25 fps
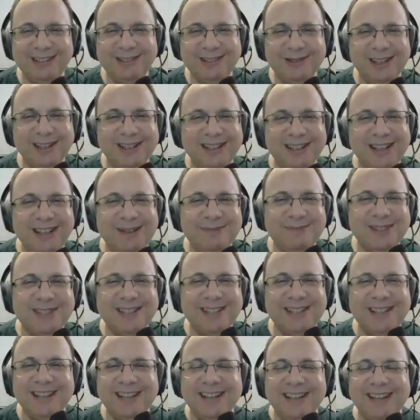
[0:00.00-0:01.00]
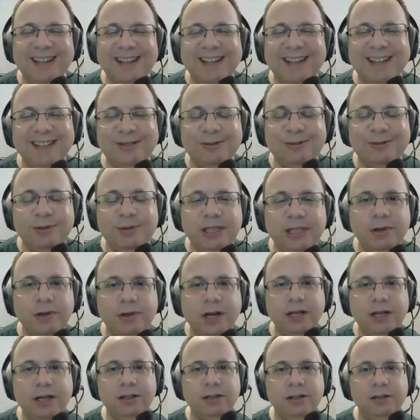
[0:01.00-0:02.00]
LLMs to be
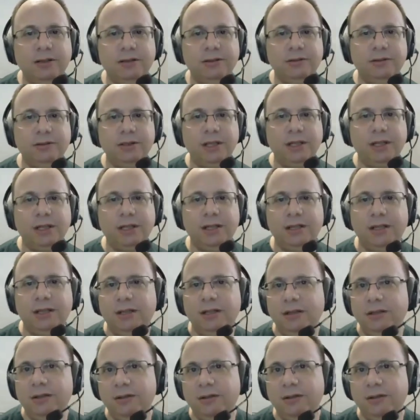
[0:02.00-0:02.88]
trained on,